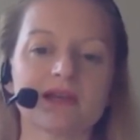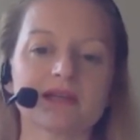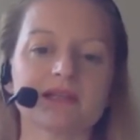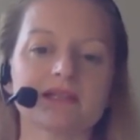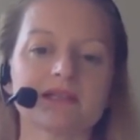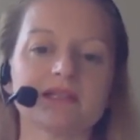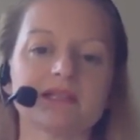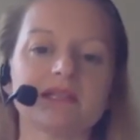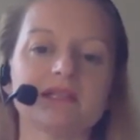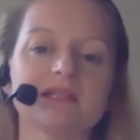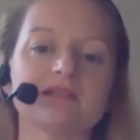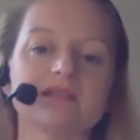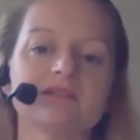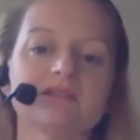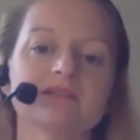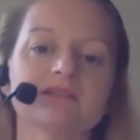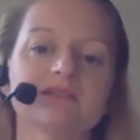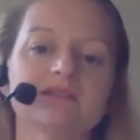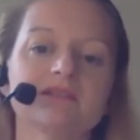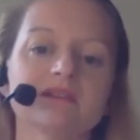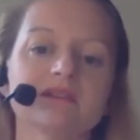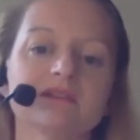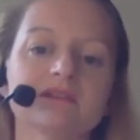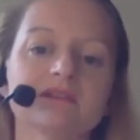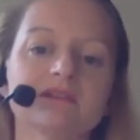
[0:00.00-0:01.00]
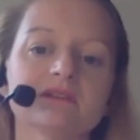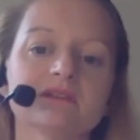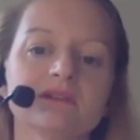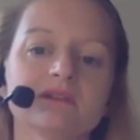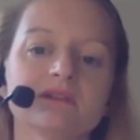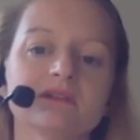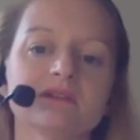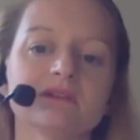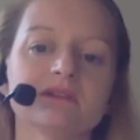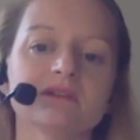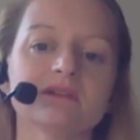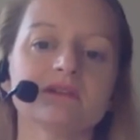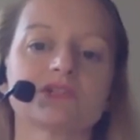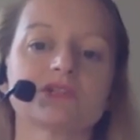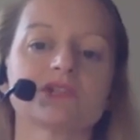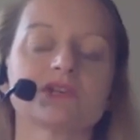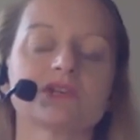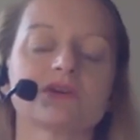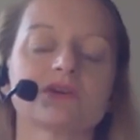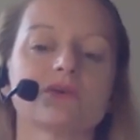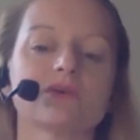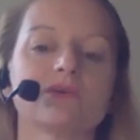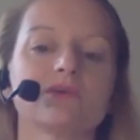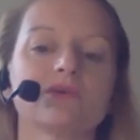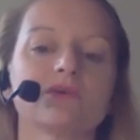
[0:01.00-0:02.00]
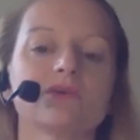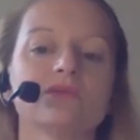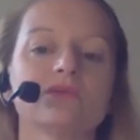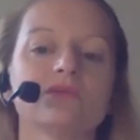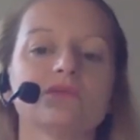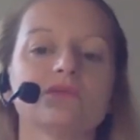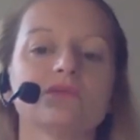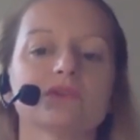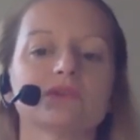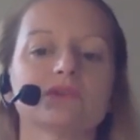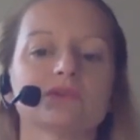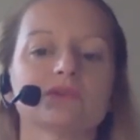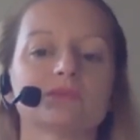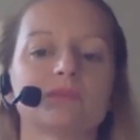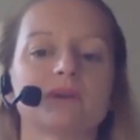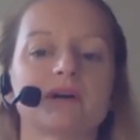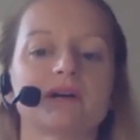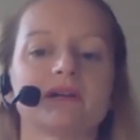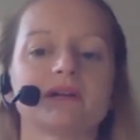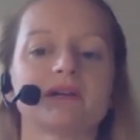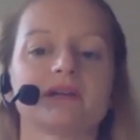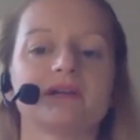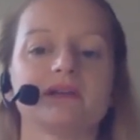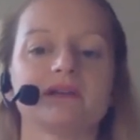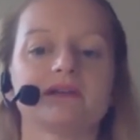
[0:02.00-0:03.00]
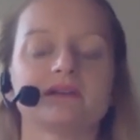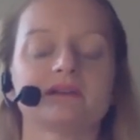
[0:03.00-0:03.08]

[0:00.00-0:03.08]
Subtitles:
and even, washing over your body.